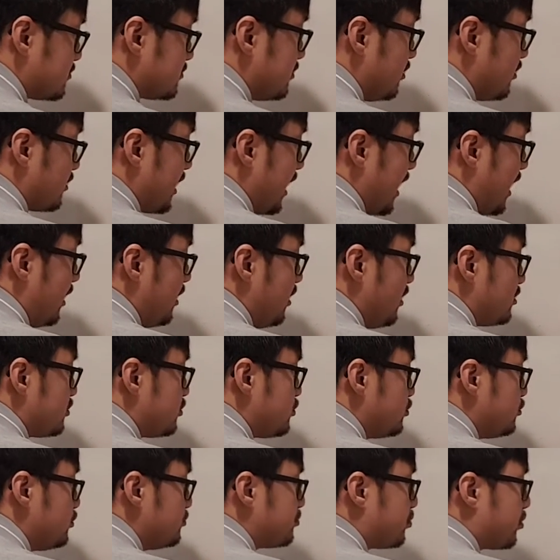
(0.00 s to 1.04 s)
Okay,
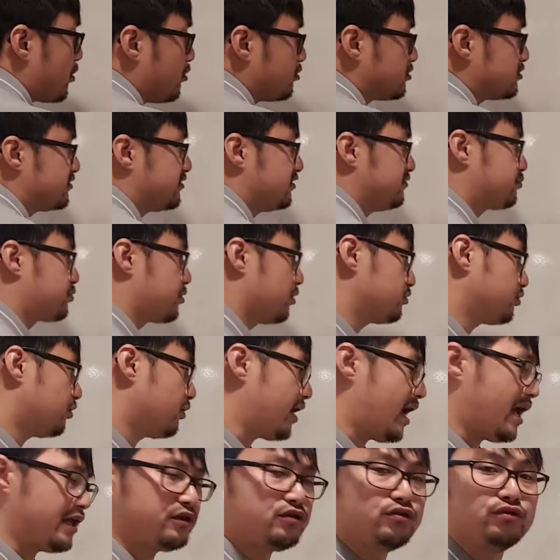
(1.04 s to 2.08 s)
2 positive proton
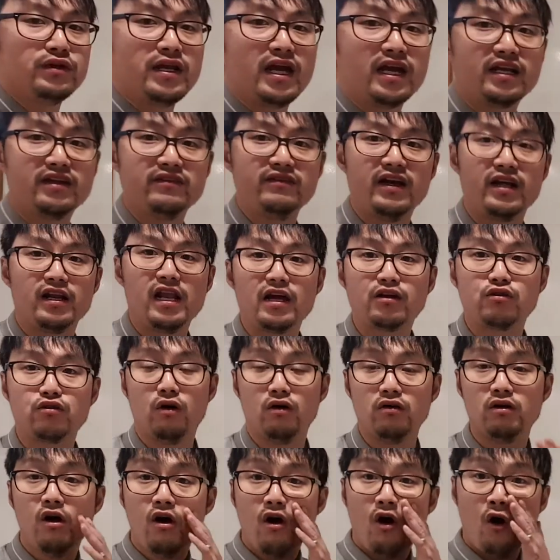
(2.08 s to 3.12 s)
and 2 negative electron.
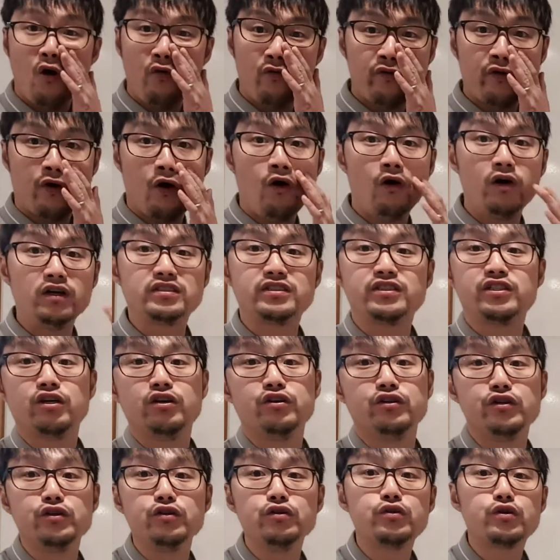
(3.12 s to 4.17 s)
Overall, it's still
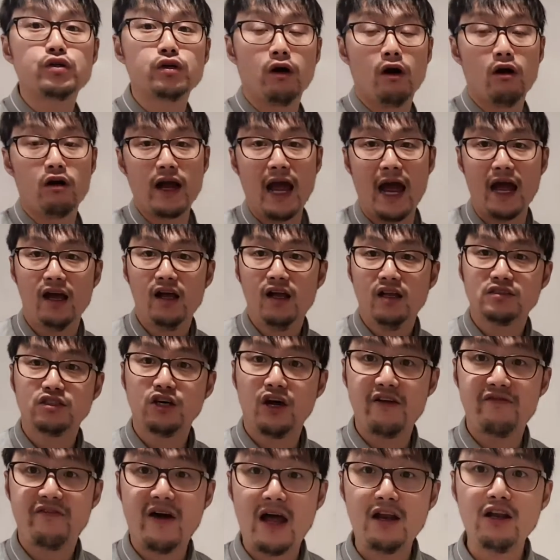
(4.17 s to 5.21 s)
neutral. Okay, so
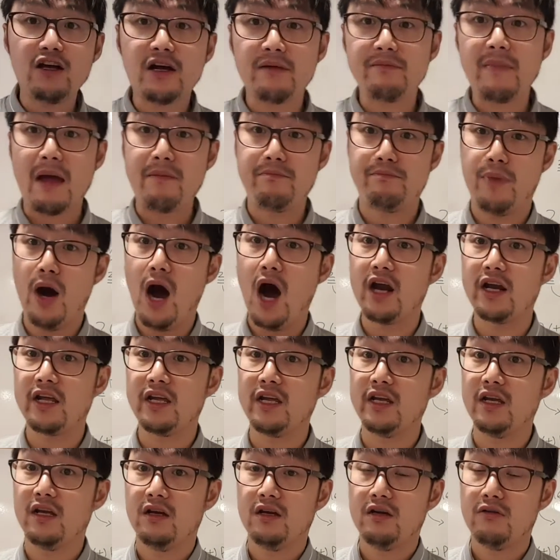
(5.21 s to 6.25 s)
if I look at my
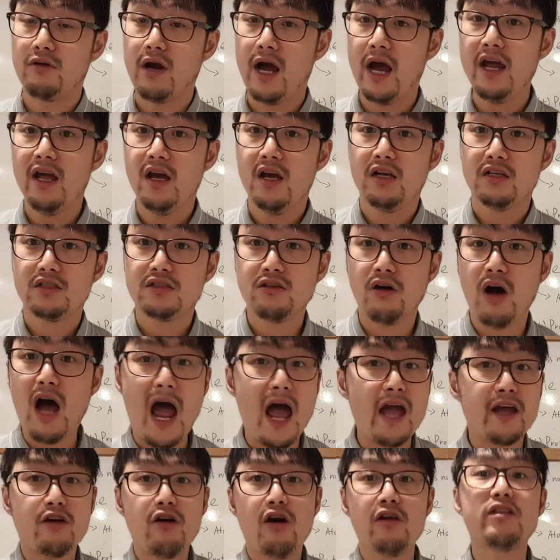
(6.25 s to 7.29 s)
body, right? So I
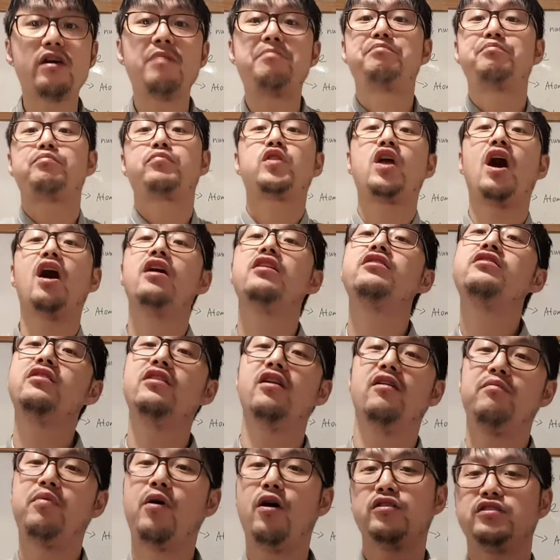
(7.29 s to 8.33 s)
got a ton
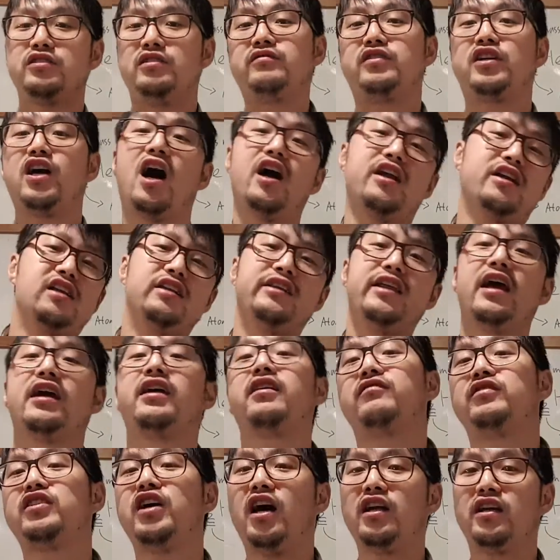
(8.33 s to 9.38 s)
of positive charge, negative
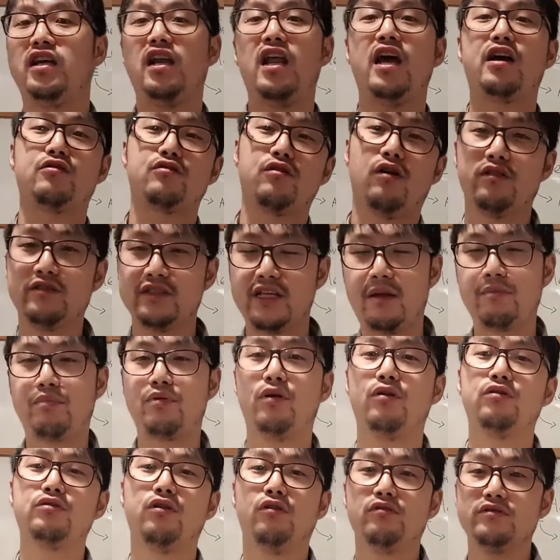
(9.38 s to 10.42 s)
charge electrons and
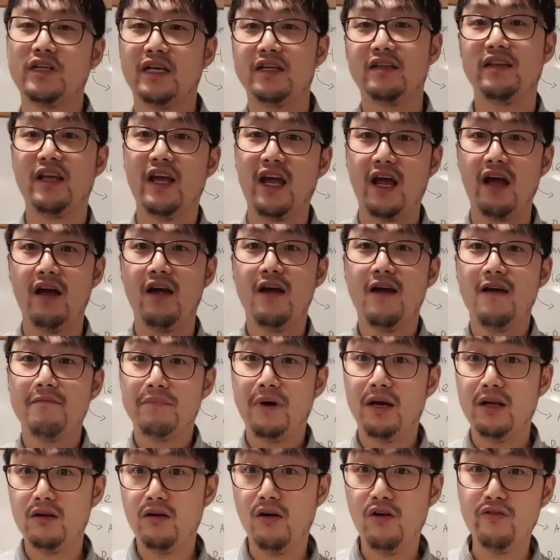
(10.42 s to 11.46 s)
protons in there.
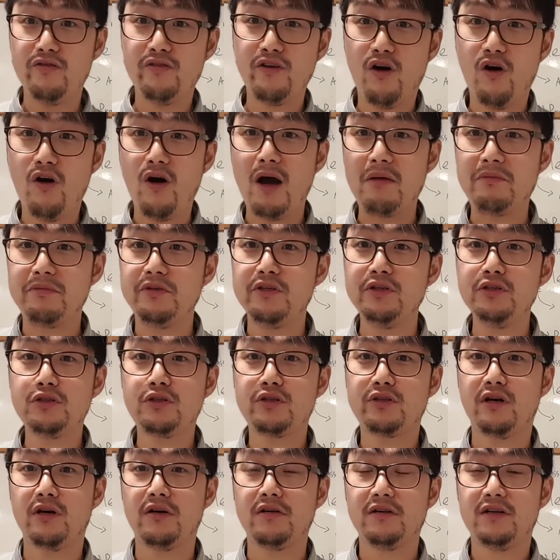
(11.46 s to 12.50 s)
But overall, I'm
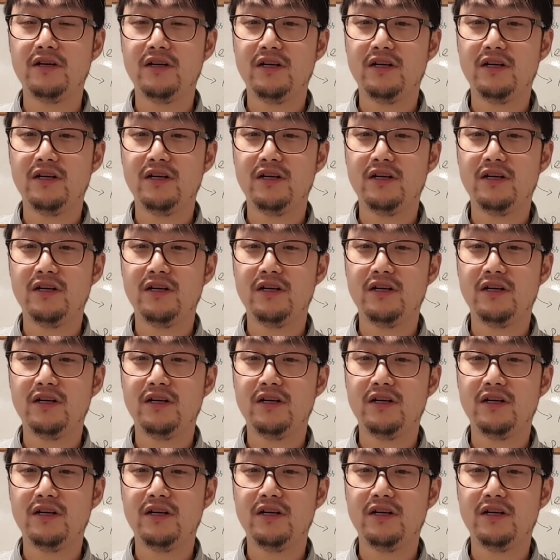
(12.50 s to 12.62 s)
neutral.